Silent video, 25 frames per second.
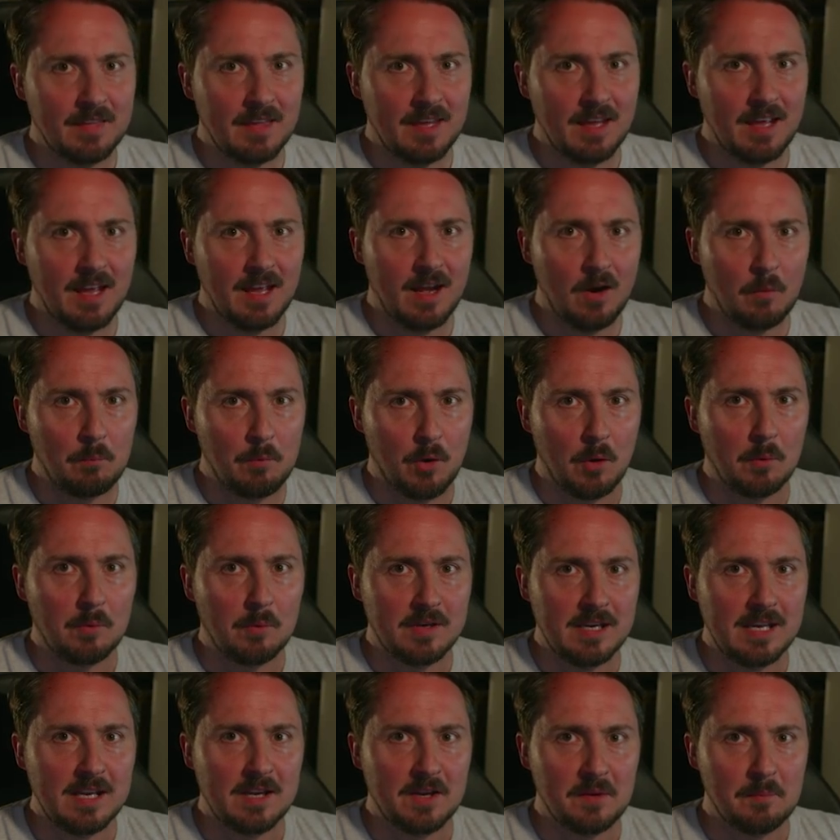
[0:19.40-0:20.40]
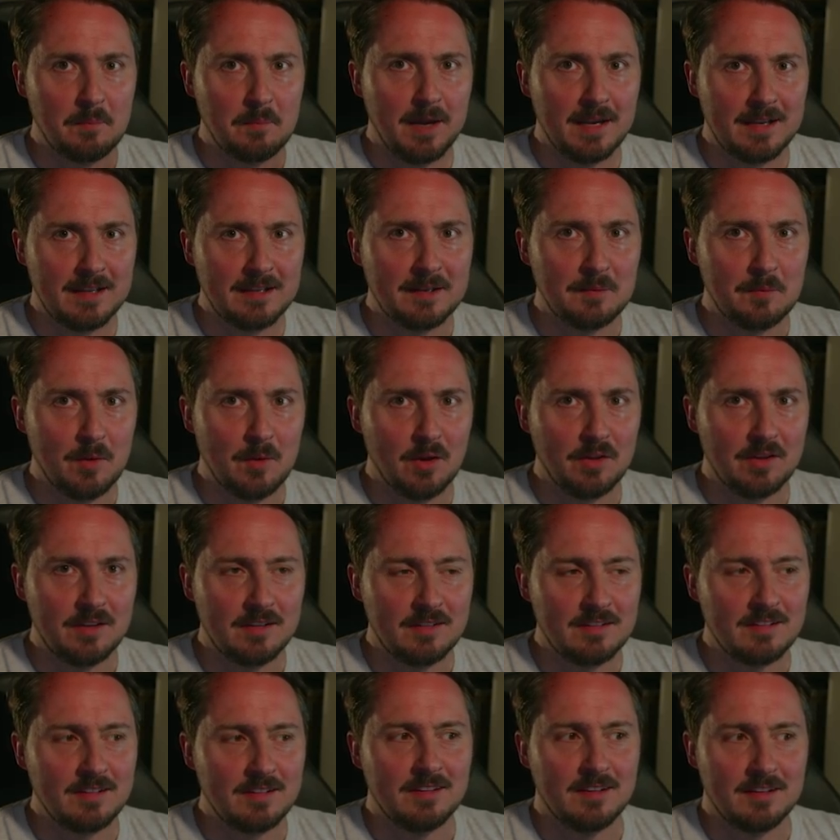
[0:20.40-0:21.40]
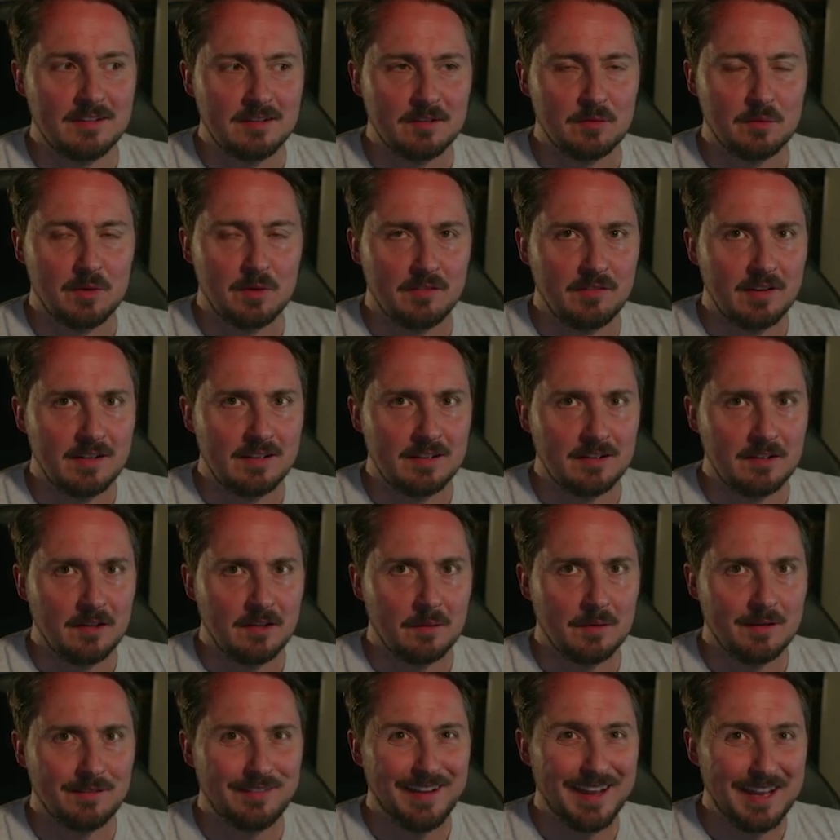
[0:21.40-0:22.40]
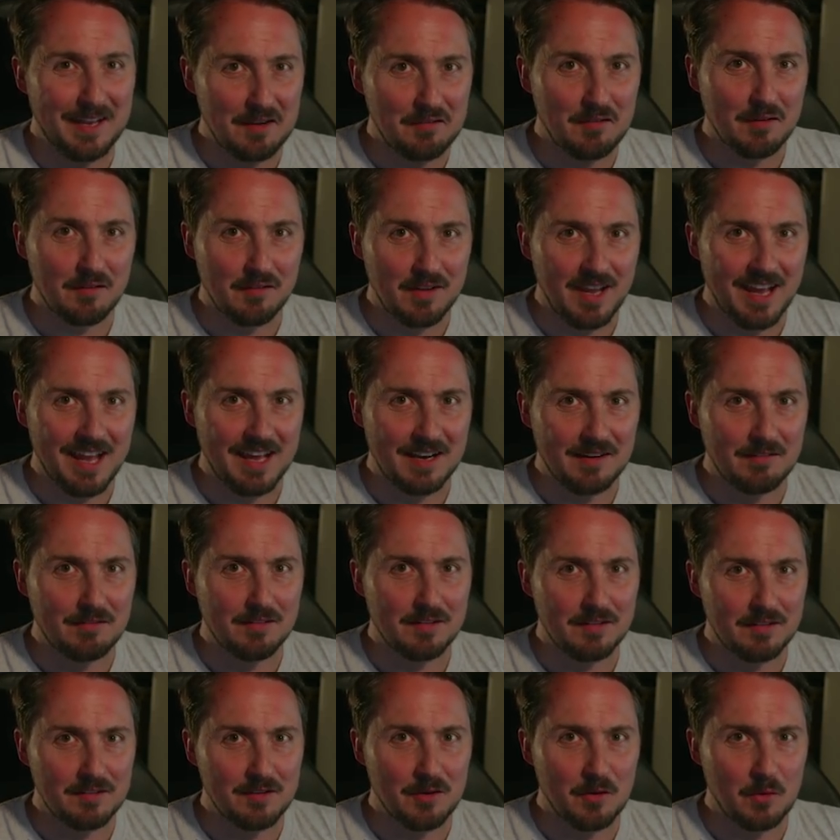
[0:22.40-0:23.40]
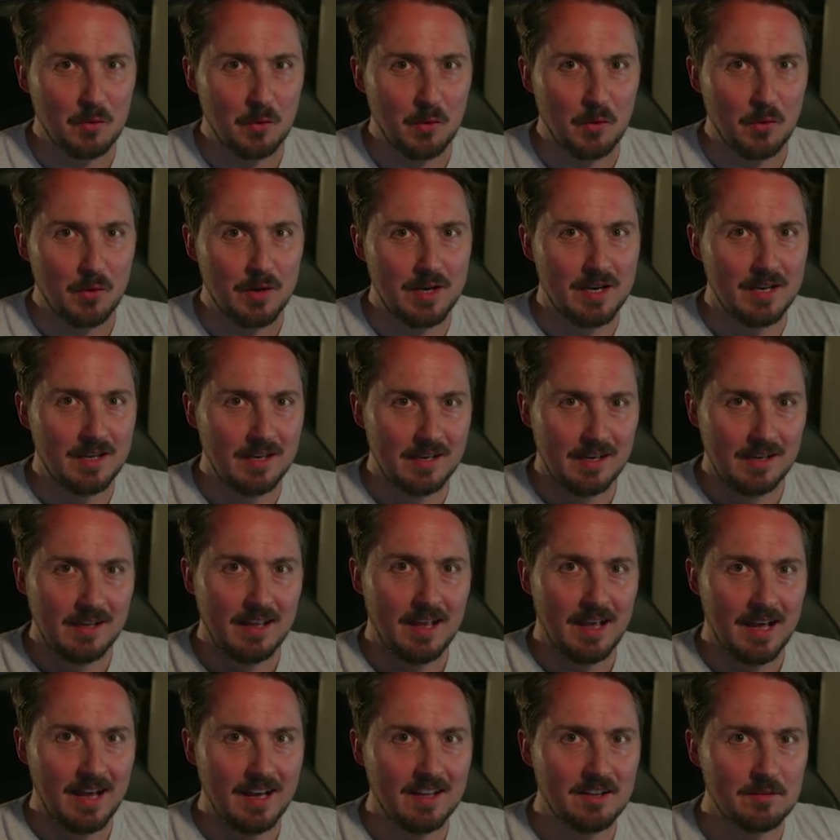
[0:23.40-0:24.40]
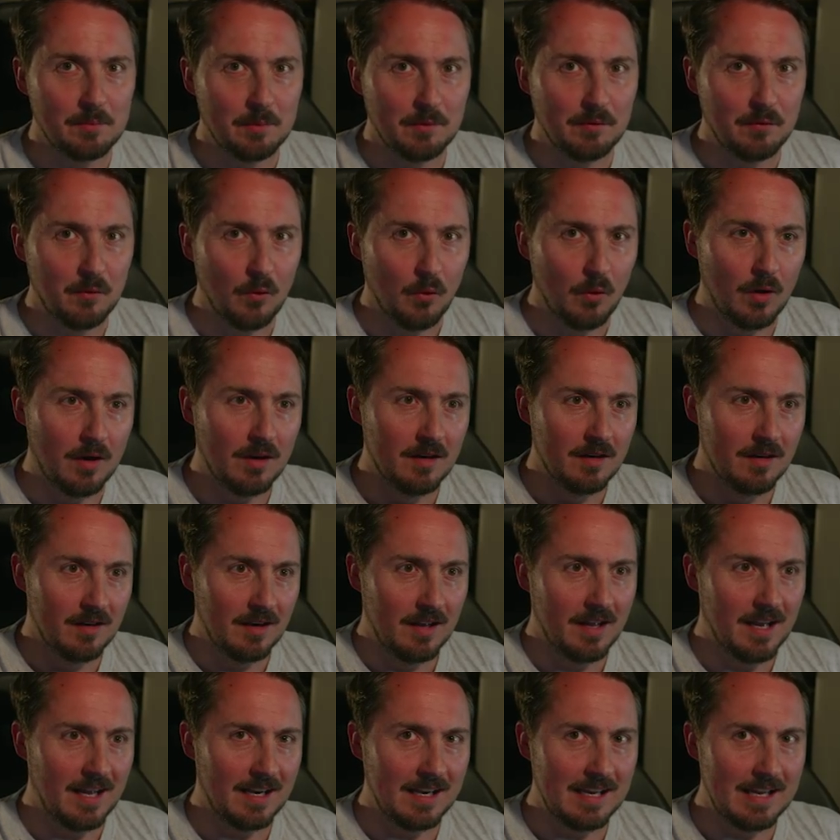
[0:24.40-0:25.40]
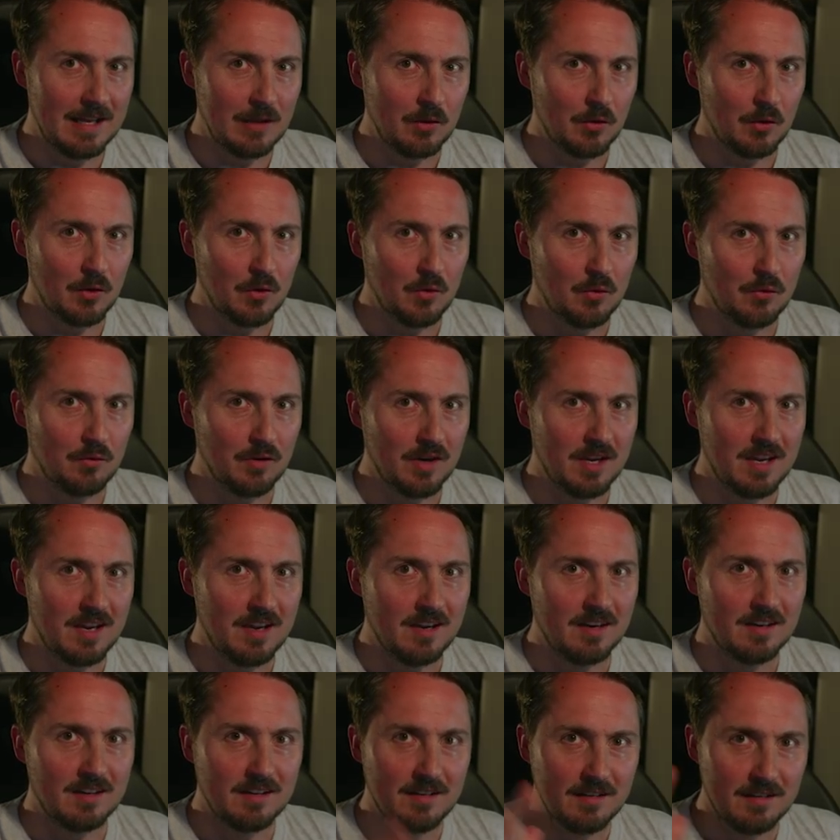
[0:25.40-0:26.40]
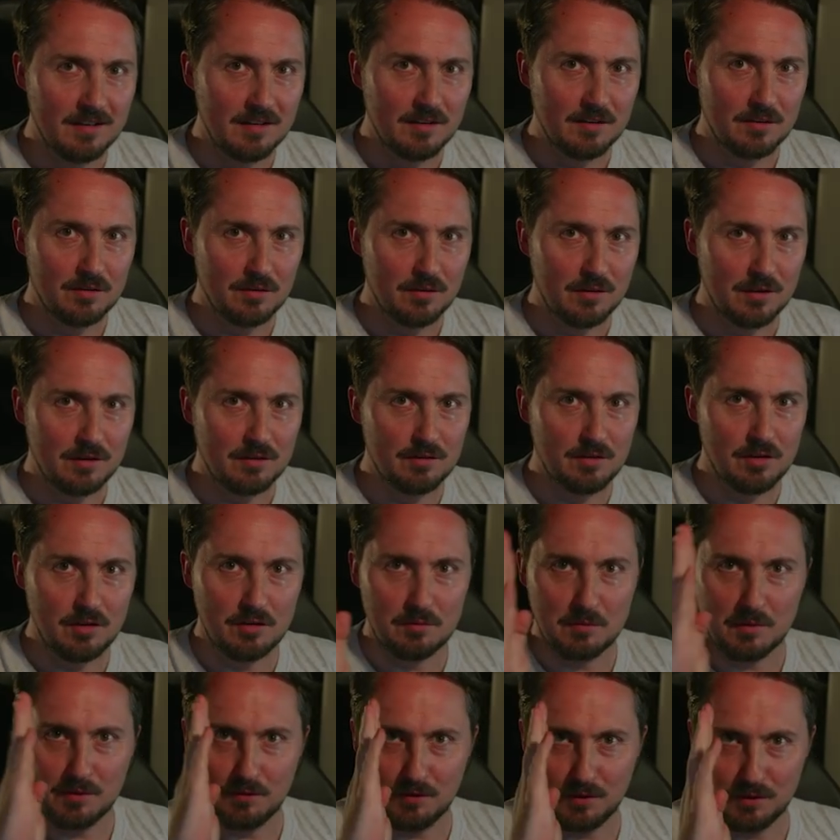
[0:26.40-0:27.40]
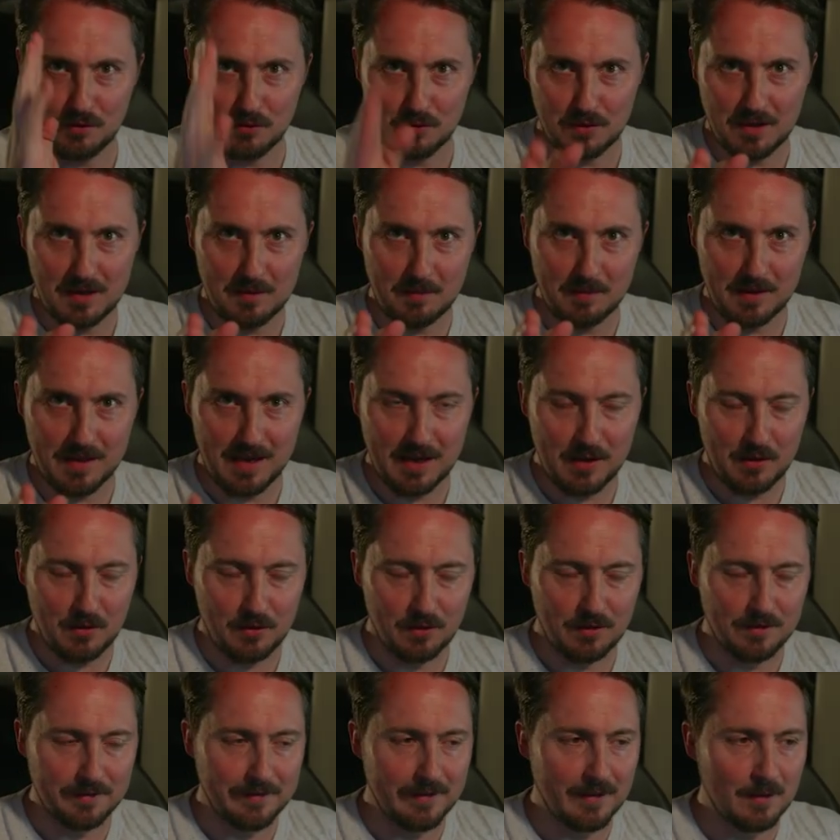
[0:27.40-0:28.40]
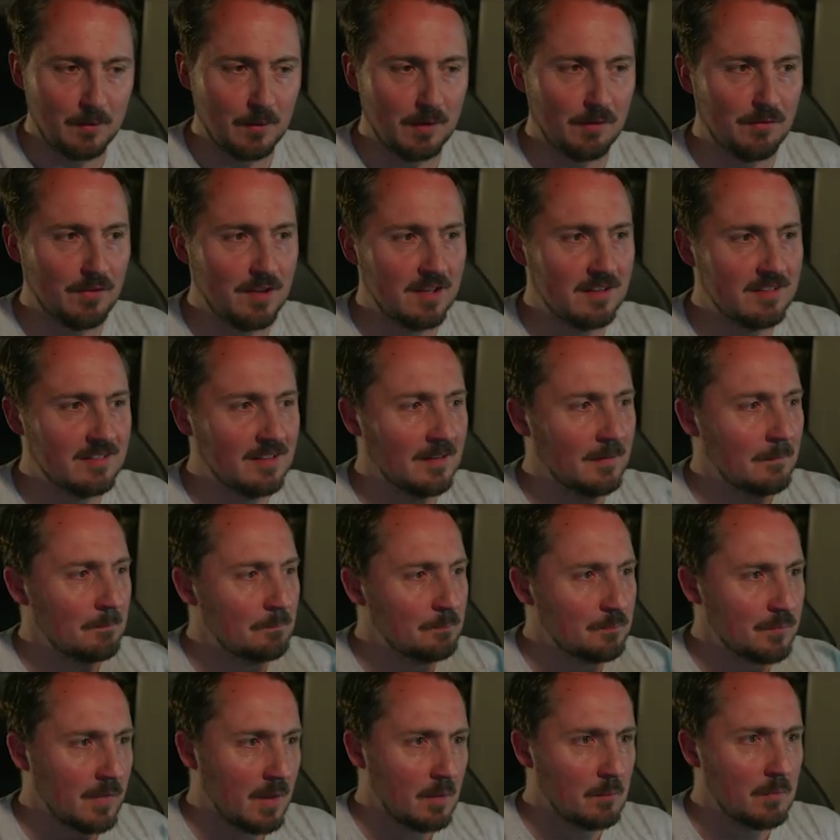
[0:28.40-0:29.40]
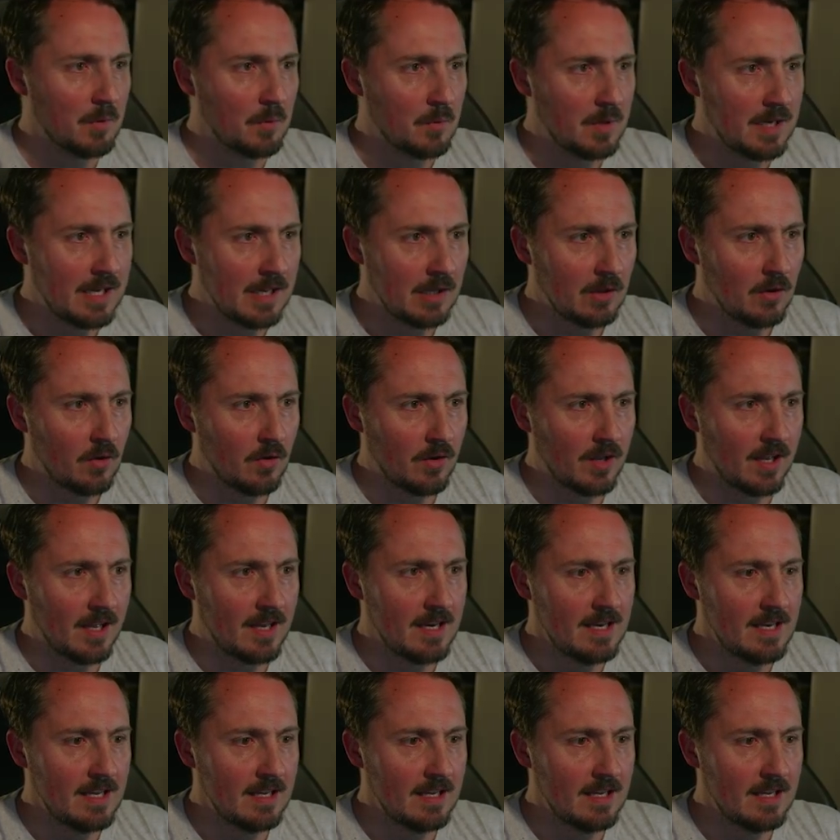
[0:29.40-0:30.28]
I'll probably need to come back in the morning and say this is what I've ended up with, if I've got anything still going. As before, I need to look over here, so excuse me for not keeping the eye contact with yous, but we need to log in.